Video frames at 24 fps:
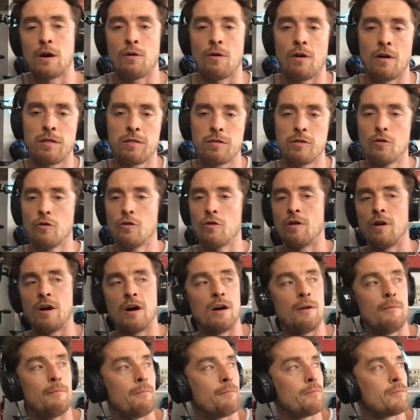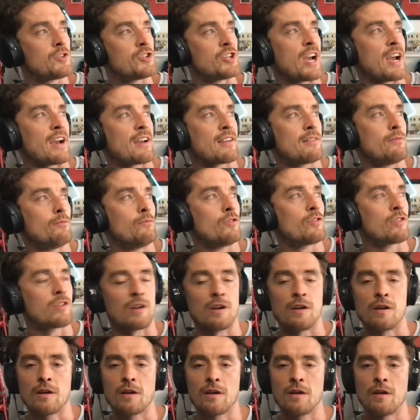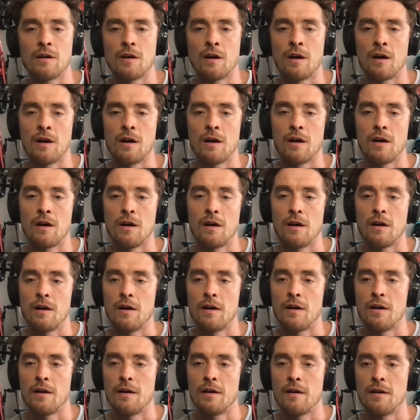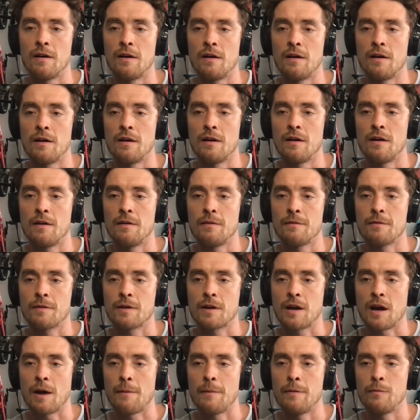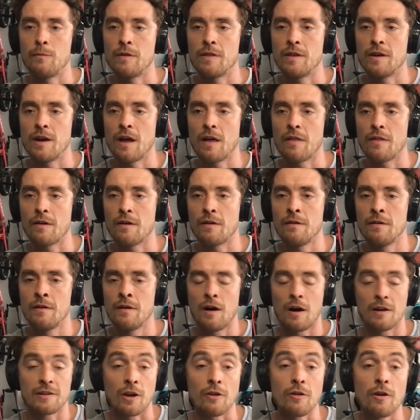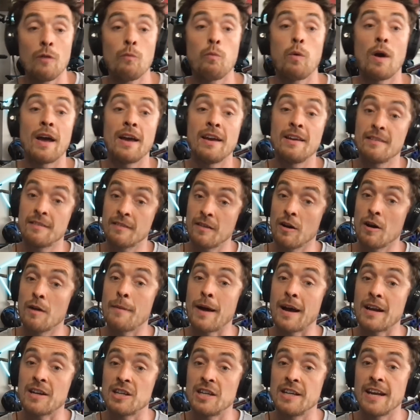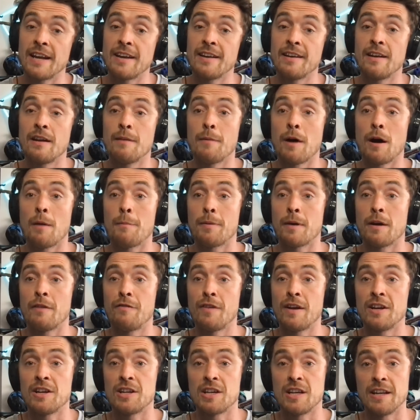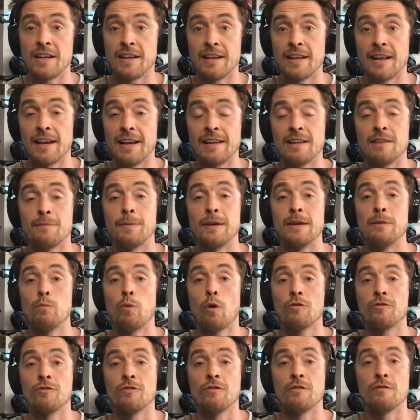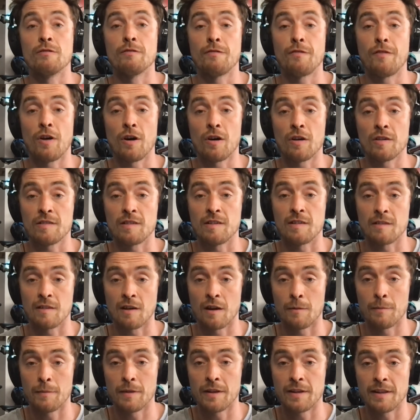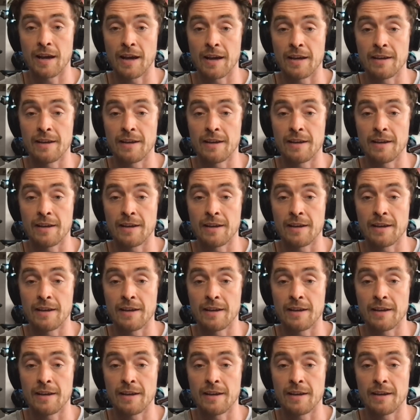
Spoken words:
I thought Jackson was going to come in with another. I don't know where his time actually ended him up eventually in the elites, but he wasn't fastest time of the day.